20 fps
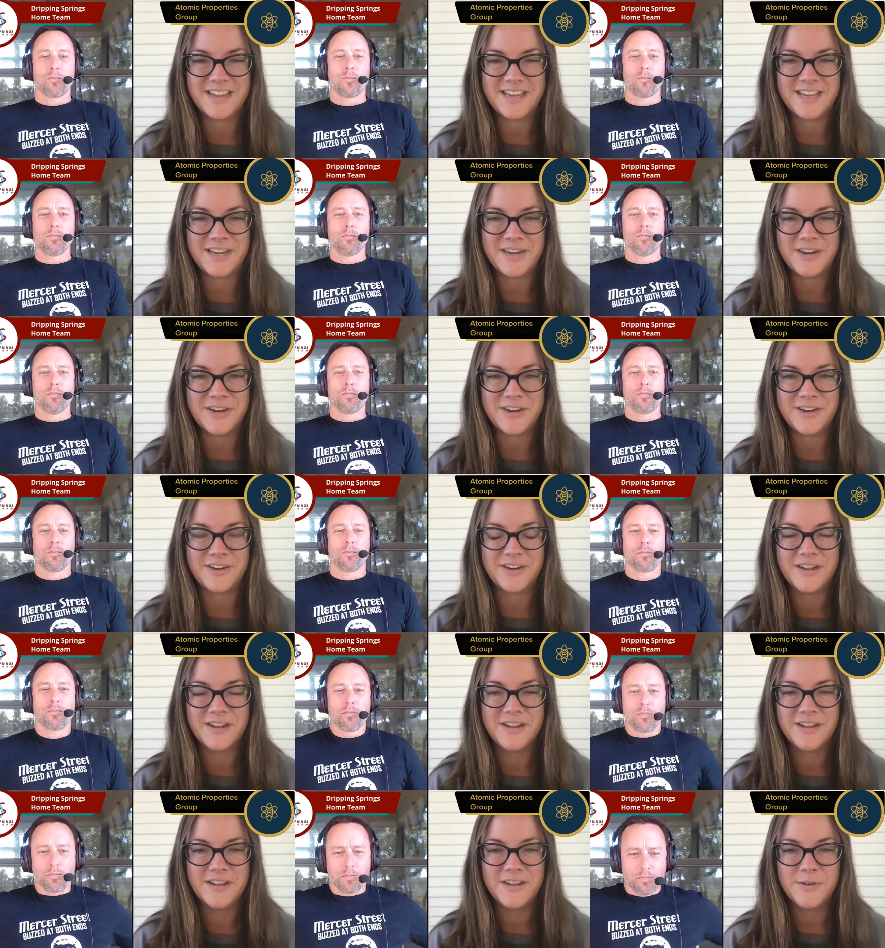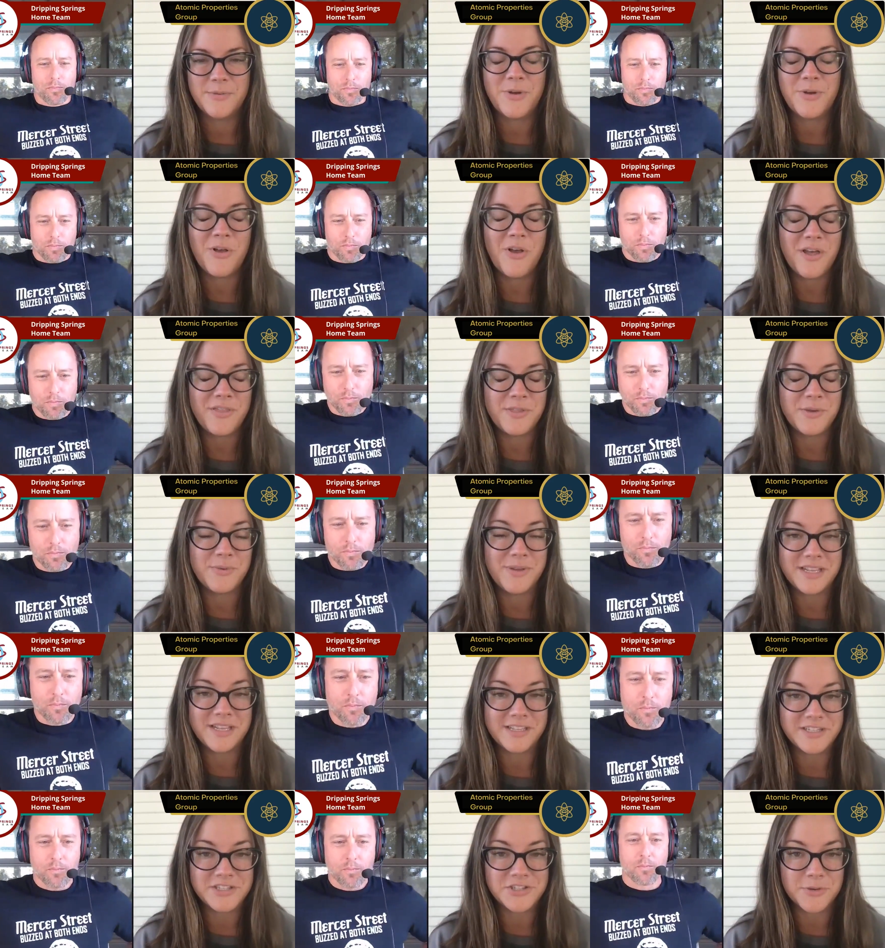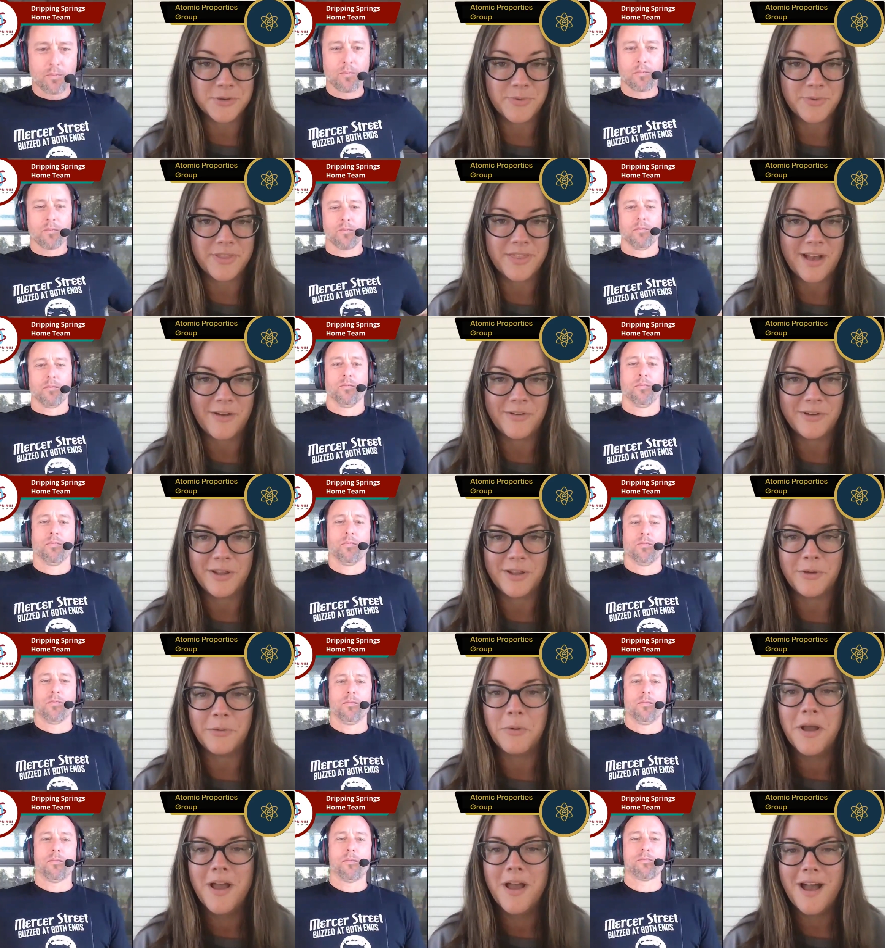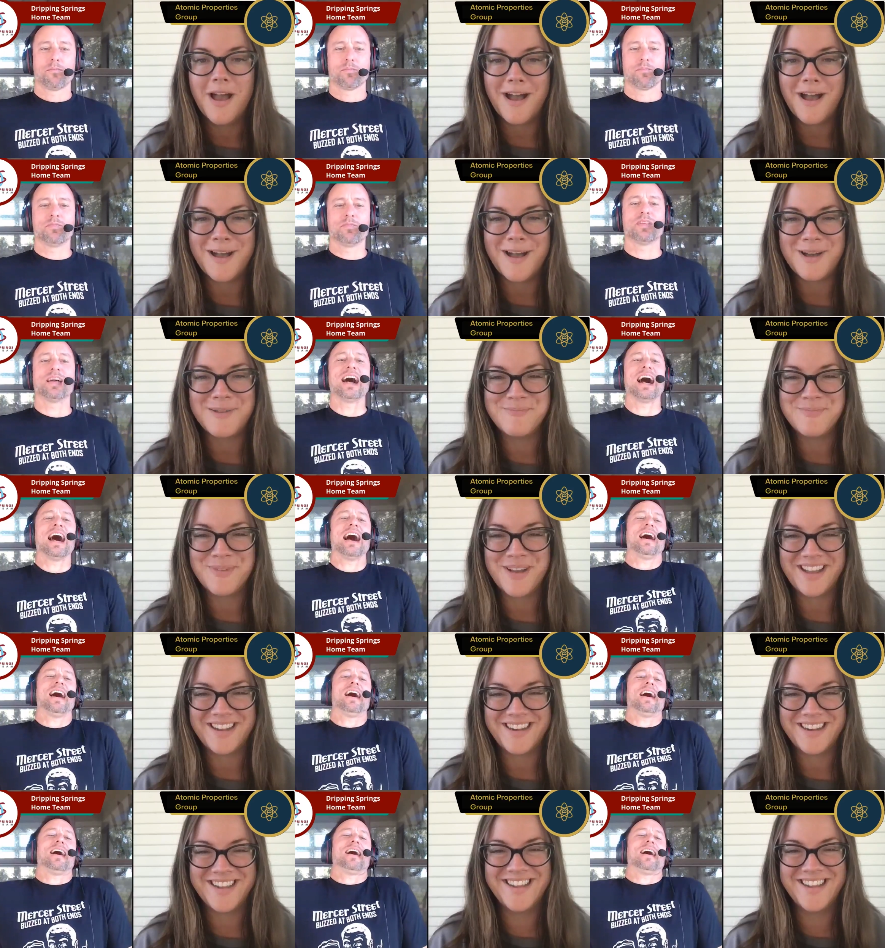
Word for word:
Speaker 1: here, well, on the weekly drip without you. Uh, but